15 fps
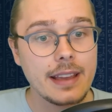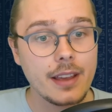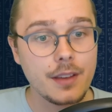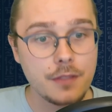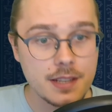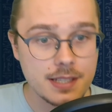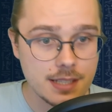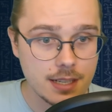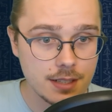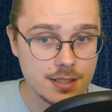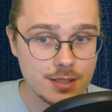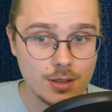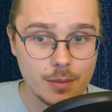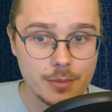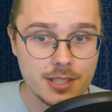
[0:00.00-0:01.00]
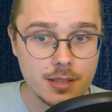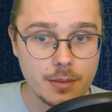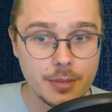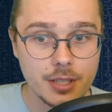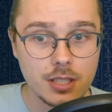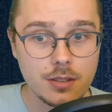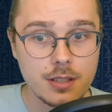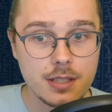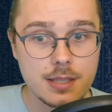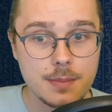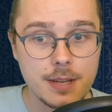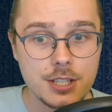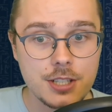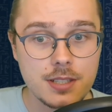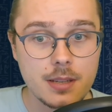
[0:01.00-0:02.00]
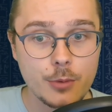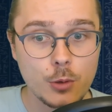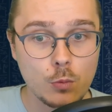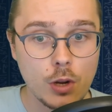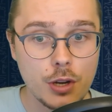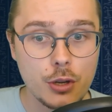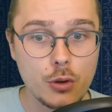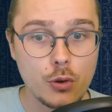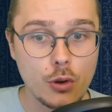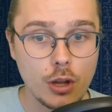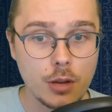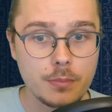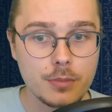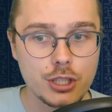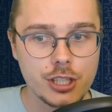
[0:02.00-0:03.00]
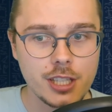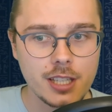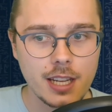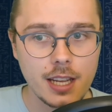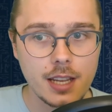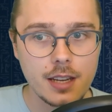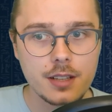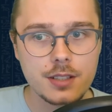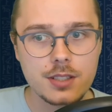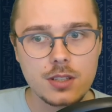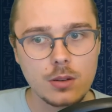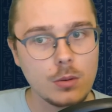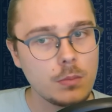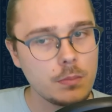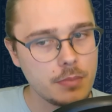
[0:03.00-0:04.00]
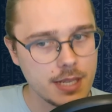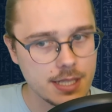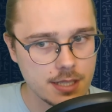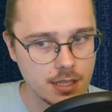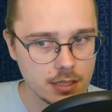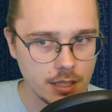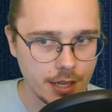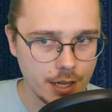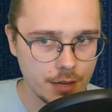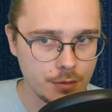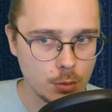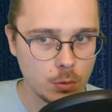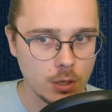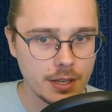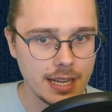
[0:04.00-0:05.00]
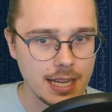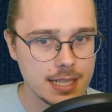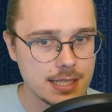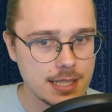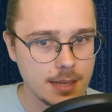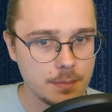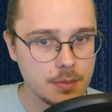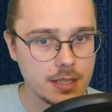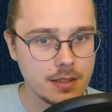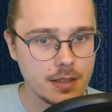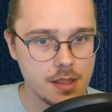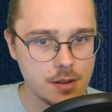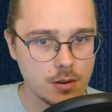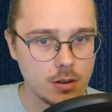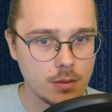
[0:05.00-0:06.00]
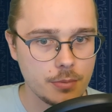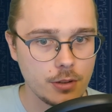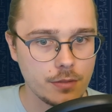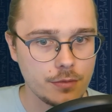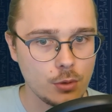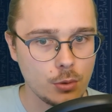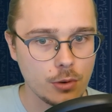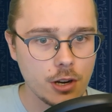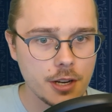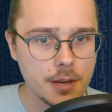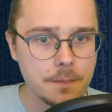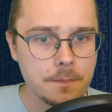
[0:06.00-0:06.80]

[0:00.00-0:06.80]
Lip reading: if this card is normal summoned, you can special summon 1 non-machine Canine, so basically everyone except another copy of Noroi,